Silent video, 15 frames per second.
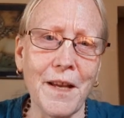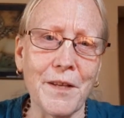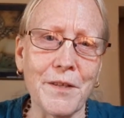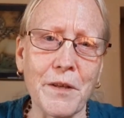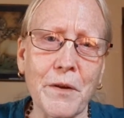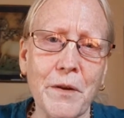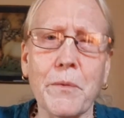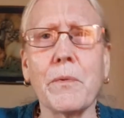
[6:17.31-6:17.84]

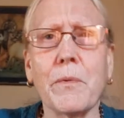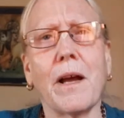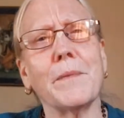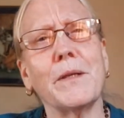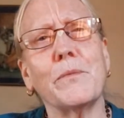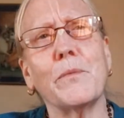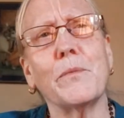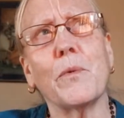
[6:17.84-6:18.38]
So, I
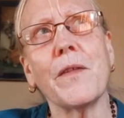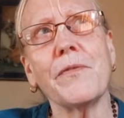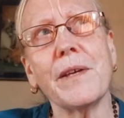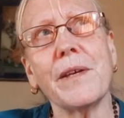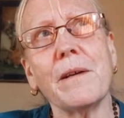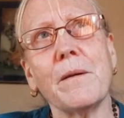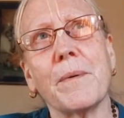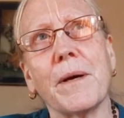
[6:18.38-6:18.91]
mean, one
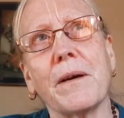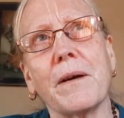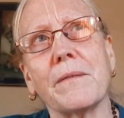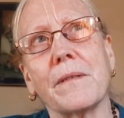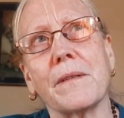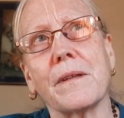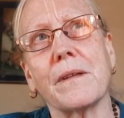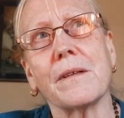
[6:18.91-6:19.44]
thing
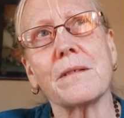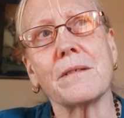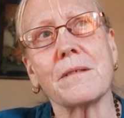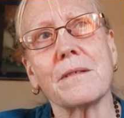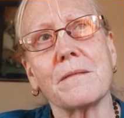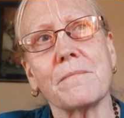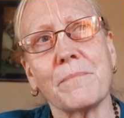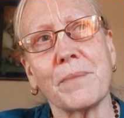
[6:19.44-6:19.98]
about
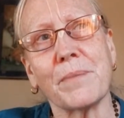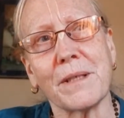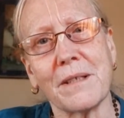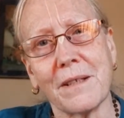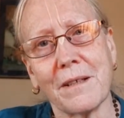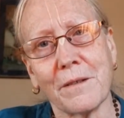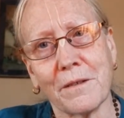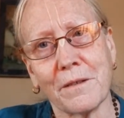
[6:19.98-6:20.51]
this
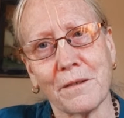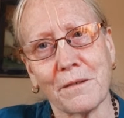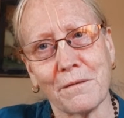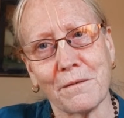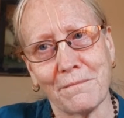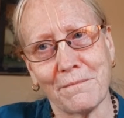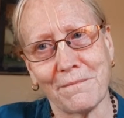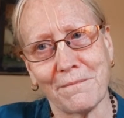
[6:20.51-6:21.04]

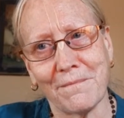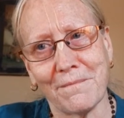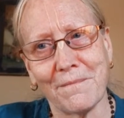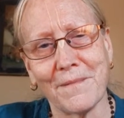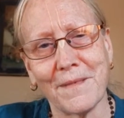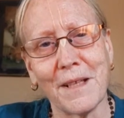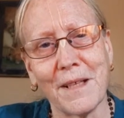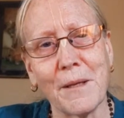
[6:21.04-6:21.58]
particular
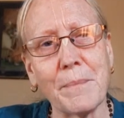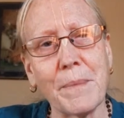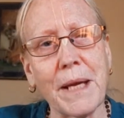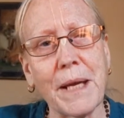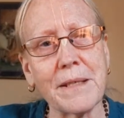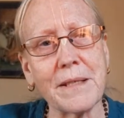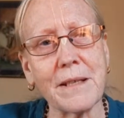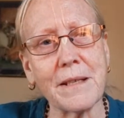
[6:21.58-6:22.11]

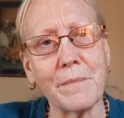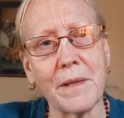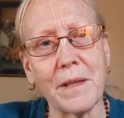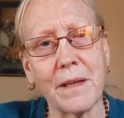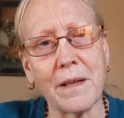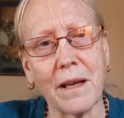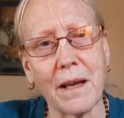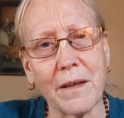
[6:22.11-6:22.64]
pastime
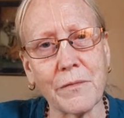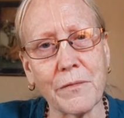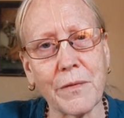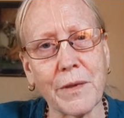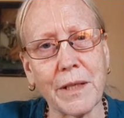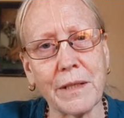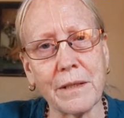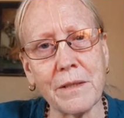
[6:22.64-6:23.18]
that I
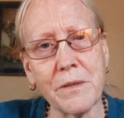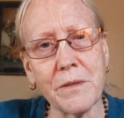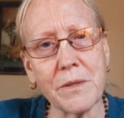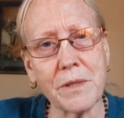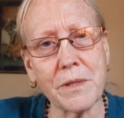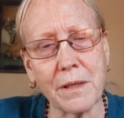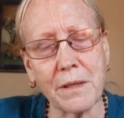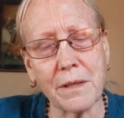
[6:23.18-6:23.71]
find
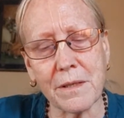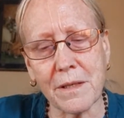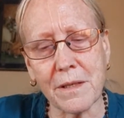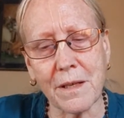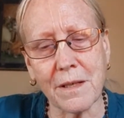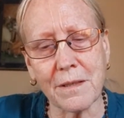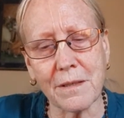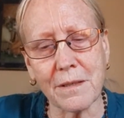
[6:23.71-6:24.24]
interesting is
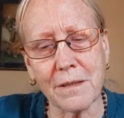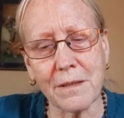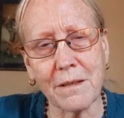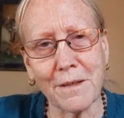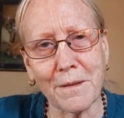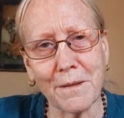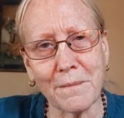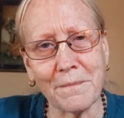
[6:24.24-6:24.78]
that
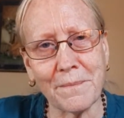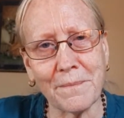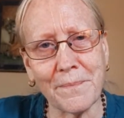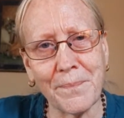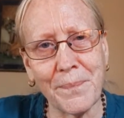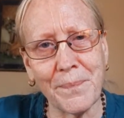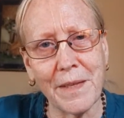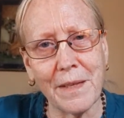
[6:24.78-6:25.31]

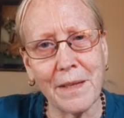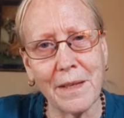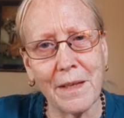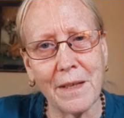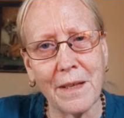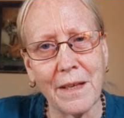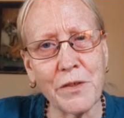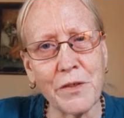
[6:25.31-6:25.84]

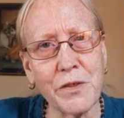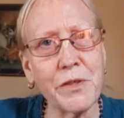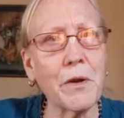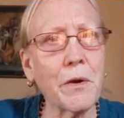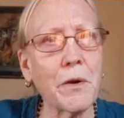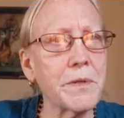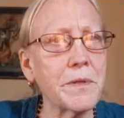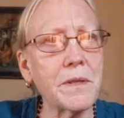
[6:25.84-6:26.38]
it
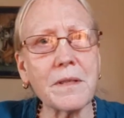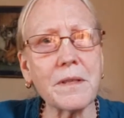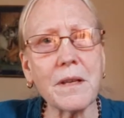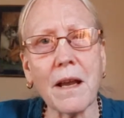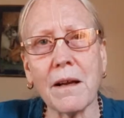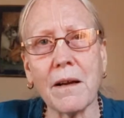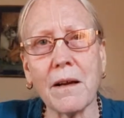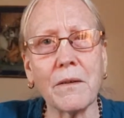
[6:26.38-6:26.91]
shows us
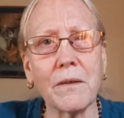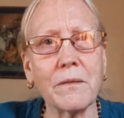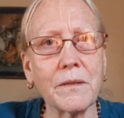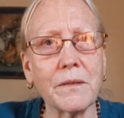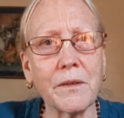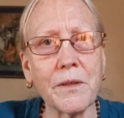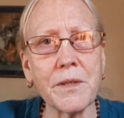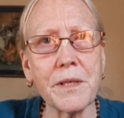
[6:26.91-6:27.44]
how
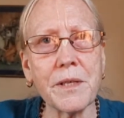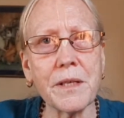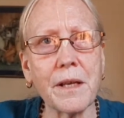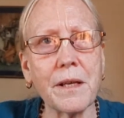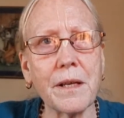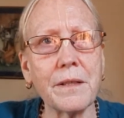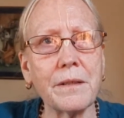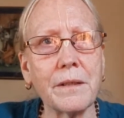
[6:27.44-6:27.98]
Lord
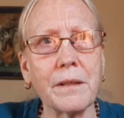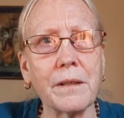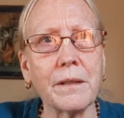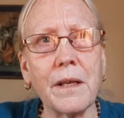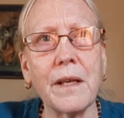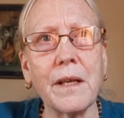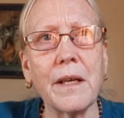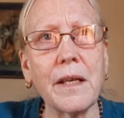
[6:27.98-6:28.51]
Chaitanya,
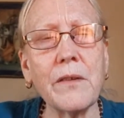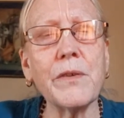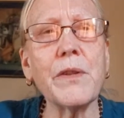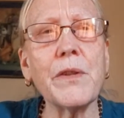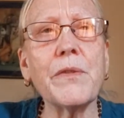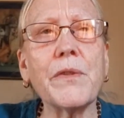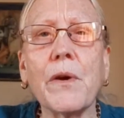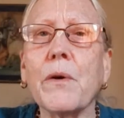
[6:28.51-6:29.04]

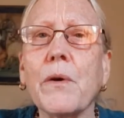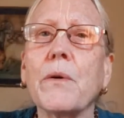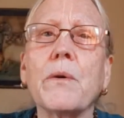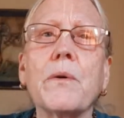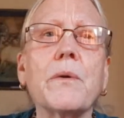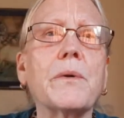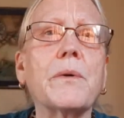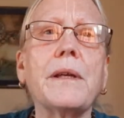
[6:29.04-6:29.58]
even
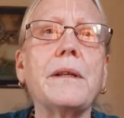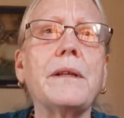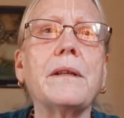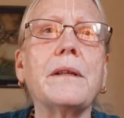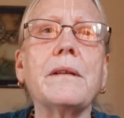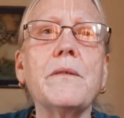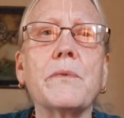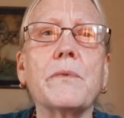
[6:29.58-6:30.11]
though he
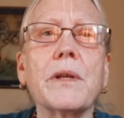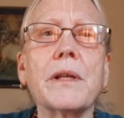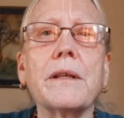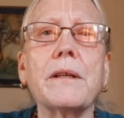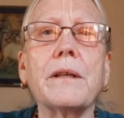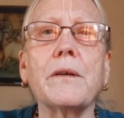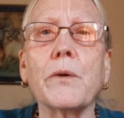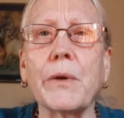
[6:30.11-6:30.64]
didn't
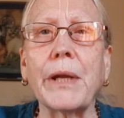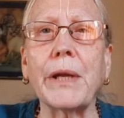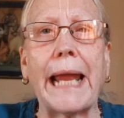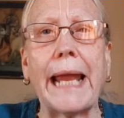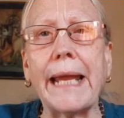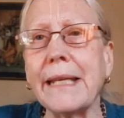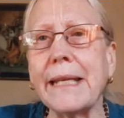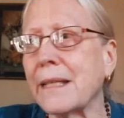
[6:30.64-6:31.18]
really
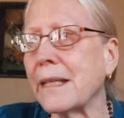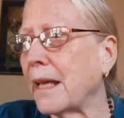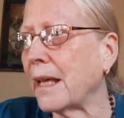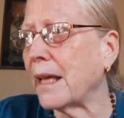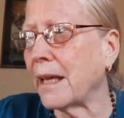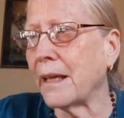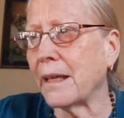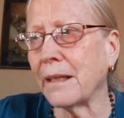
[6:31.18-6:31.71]
create
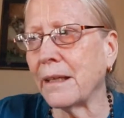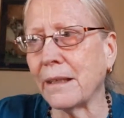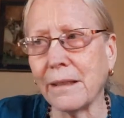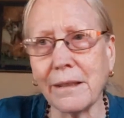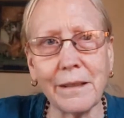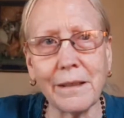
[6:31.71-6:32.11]
a,